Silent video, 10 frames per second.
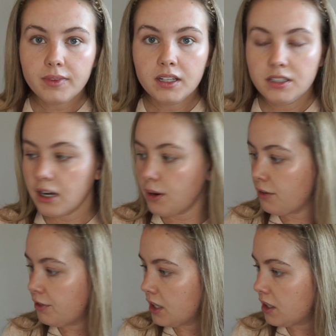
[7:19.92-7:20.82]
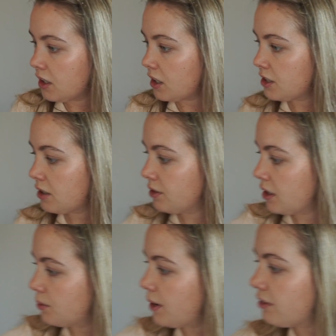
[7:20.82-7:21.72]
So I feel like I don't
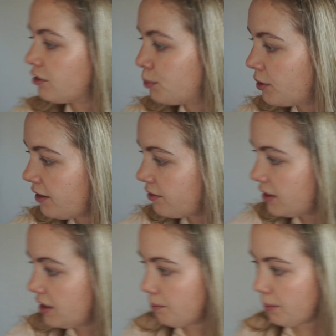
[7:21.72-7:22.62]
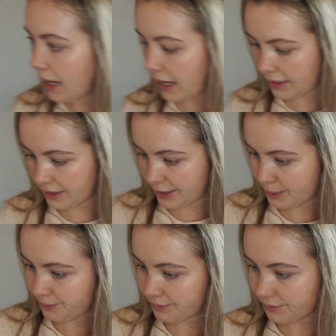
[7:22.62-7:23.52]
know where I put everything back.
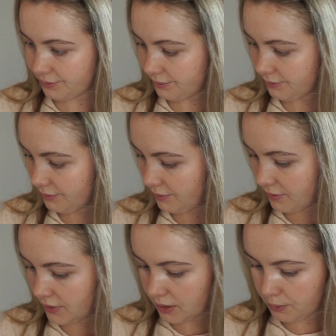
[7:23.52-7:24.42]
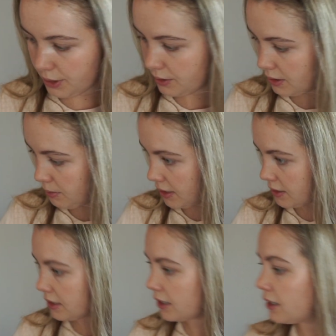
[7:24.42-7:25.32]
Beauty
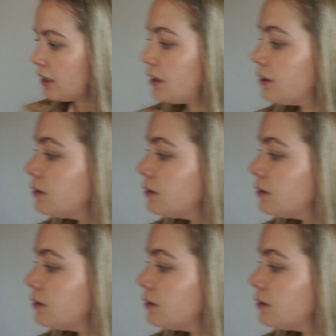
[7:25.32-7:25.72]
blender.